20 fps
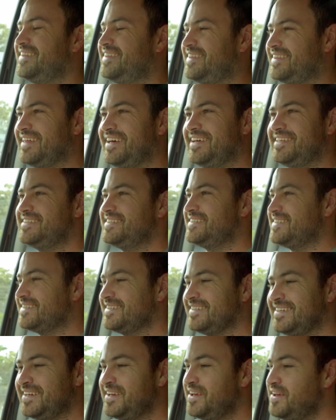That's
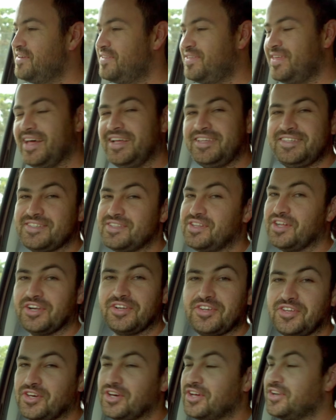not
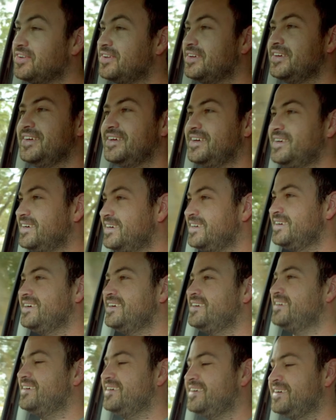good.
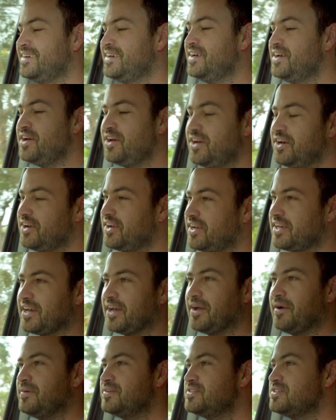
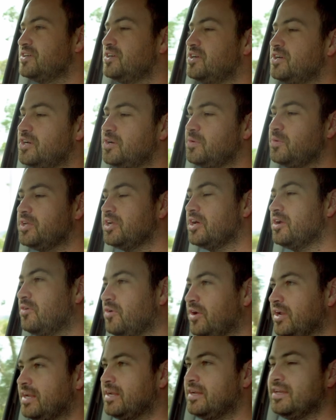Okay, so we don't
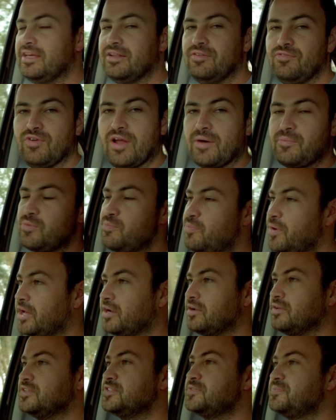really need flappy
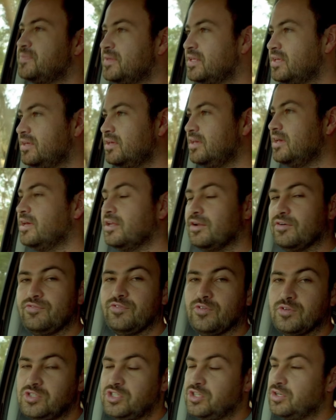pedals in a
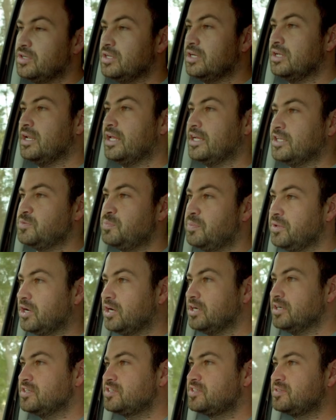Fortuner, let's be
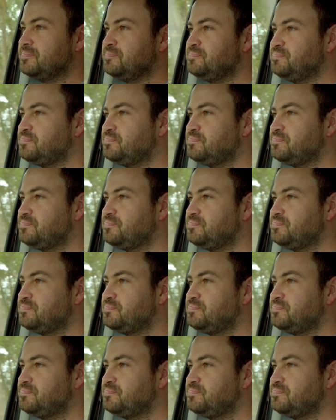honest.